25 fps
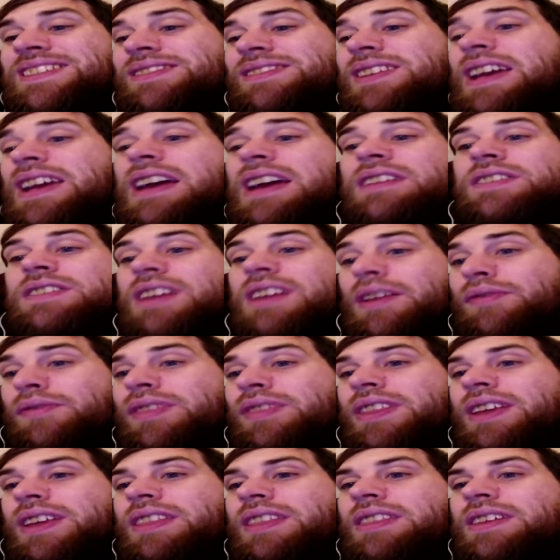So, yeah,
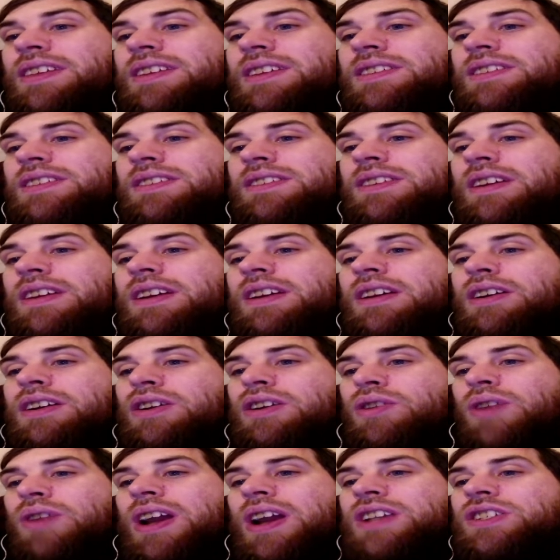definitely this
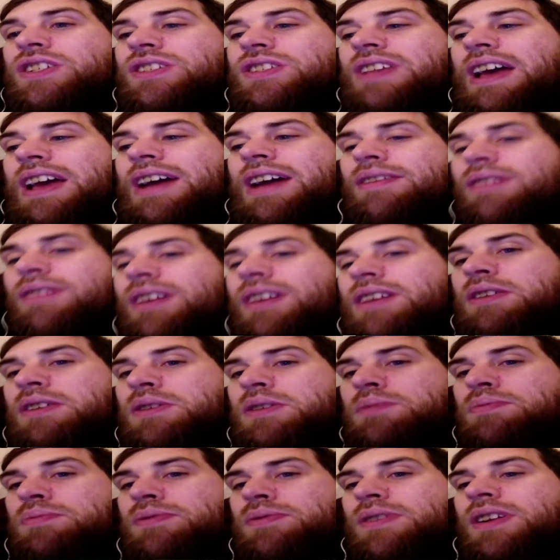Courageous Outright
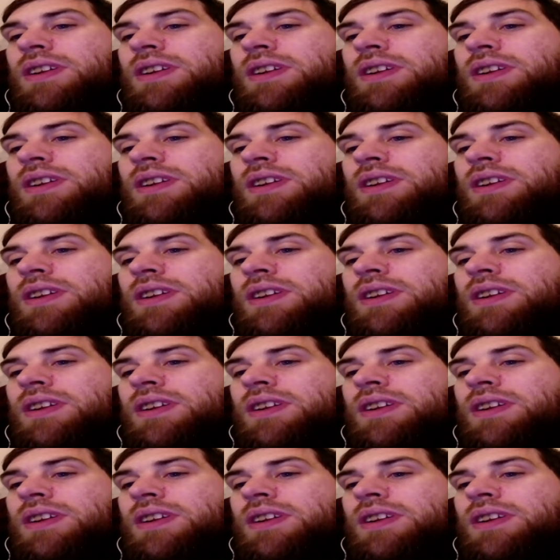is